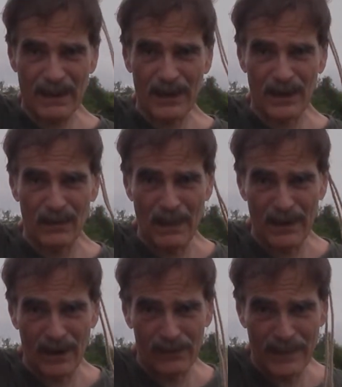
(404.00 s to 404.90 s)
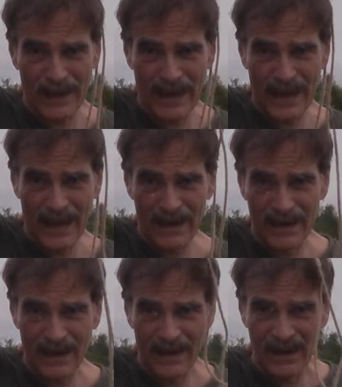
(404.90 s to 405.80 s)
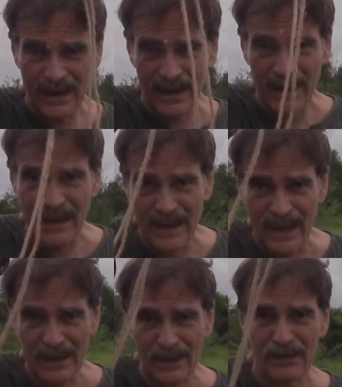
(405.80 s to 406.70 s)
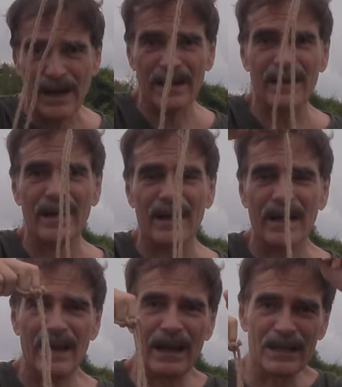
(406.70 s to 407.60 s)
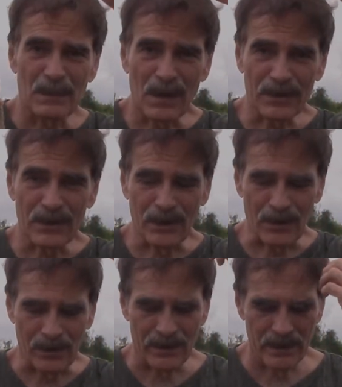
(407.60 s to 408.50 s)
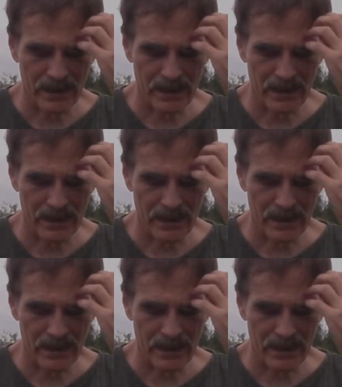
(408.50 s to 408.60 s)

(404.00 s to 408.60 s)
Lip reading: I'm going to whip it over my head and create a small circle.